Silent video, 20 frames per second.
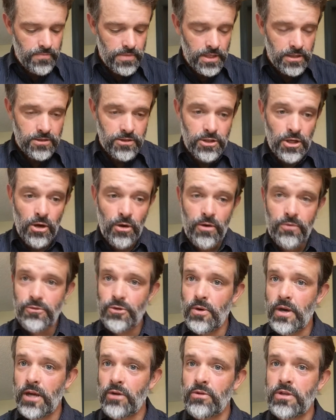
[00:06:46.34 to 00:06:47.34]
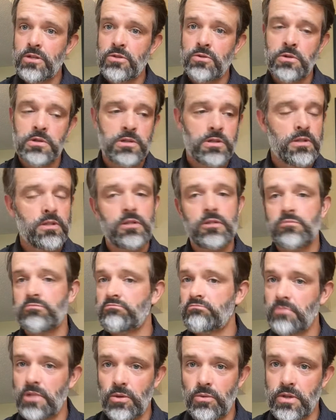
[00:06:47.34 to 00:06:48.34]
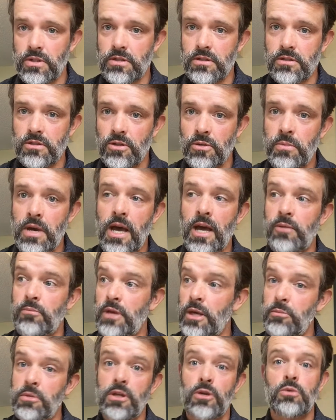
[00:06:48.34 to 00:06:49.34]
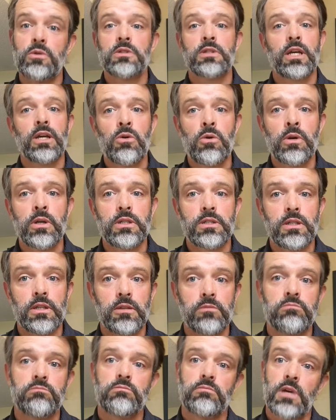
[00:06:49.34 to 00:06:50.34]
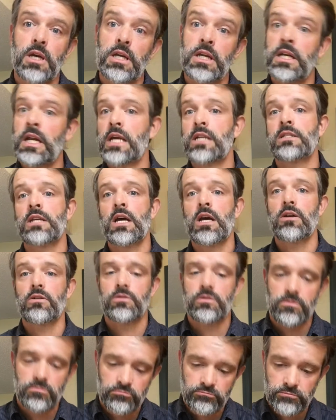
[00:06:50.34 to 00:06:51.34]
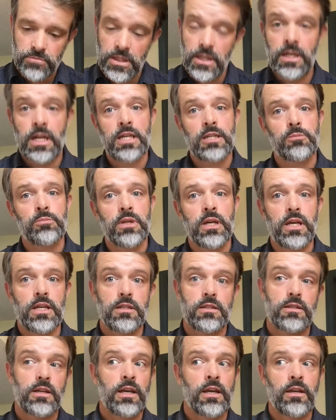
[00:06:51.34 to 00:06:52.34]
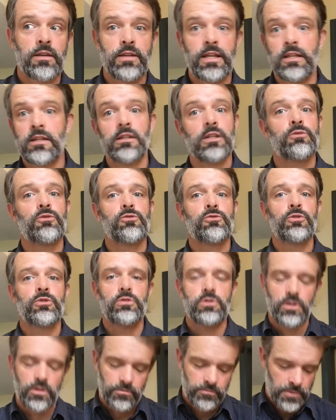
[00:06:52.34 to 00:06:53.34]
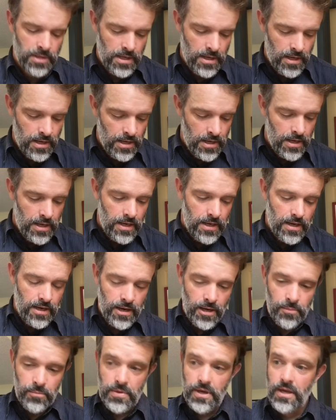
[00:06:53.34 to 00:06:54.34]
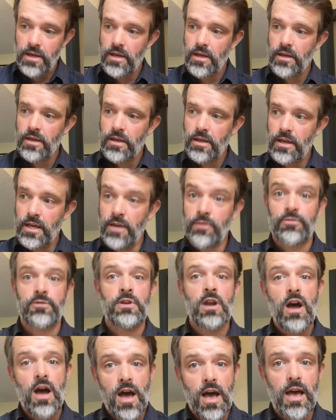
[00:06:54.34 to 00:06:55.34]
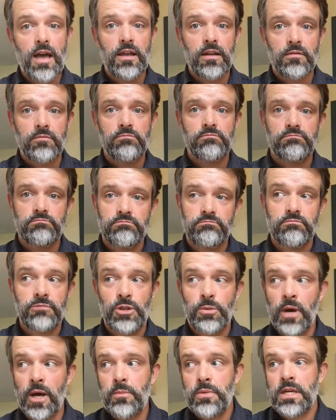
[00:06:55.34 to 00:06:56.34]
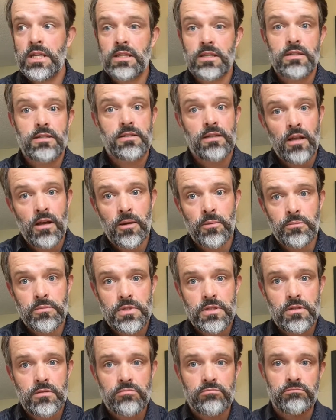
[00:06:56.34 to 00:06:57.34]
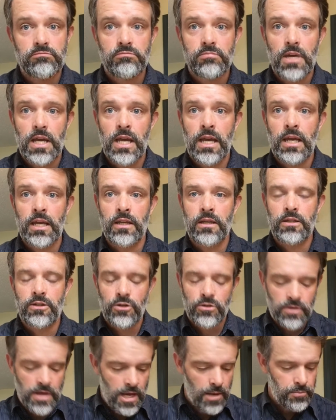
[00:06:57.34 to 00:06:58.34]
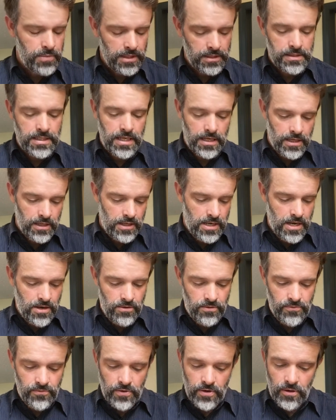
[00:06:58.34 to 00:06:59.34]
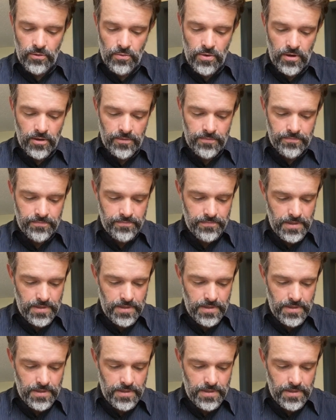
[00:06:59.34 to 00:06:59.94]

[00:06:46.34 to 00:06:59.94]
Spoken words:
So if you had resources, it wasn't so bad. Maybe it was like quarantine in a nice house, in a nice place, and they deliver food to you. If not, you might be in the slums and you're not being taken care of very well.